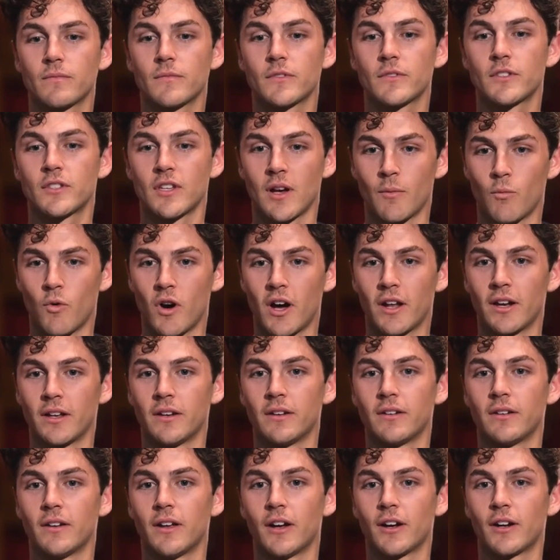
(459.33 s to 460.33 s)
someone
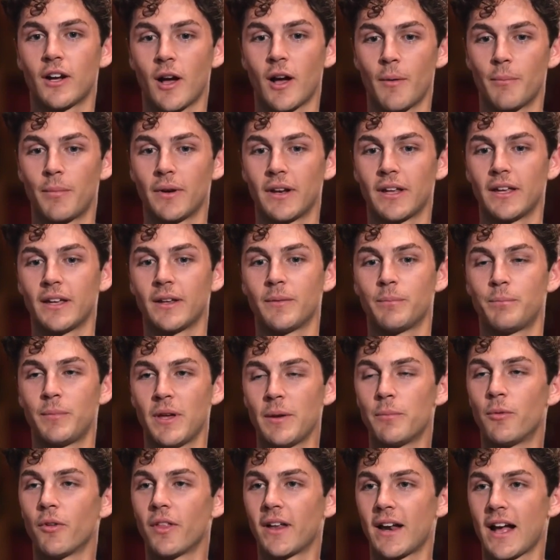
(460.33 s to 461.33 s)
and a company and
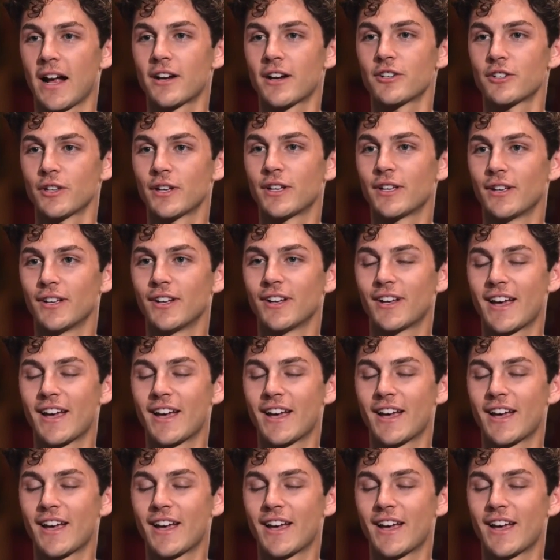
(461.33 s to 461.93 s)
people that actually